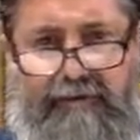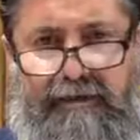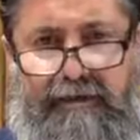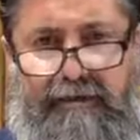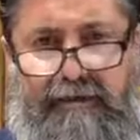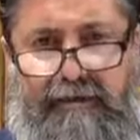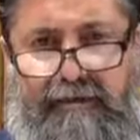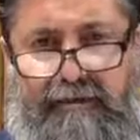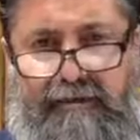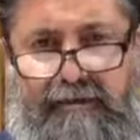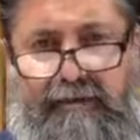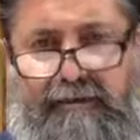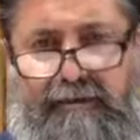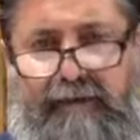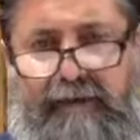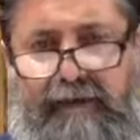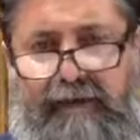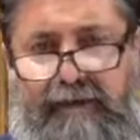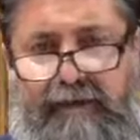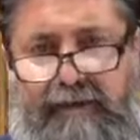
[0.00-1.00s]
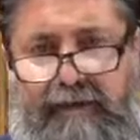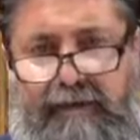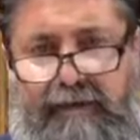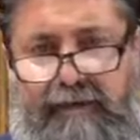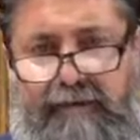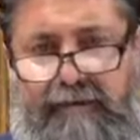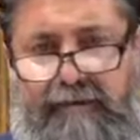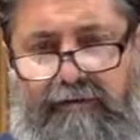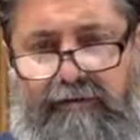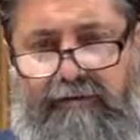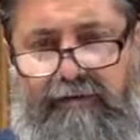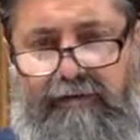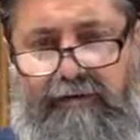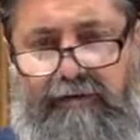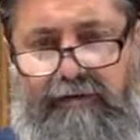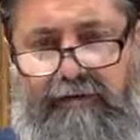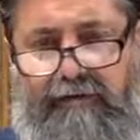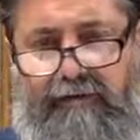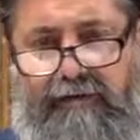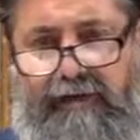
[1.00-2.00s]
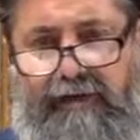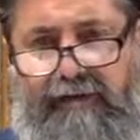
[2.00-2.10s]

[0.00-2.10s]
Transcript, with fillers: your baby or, you know,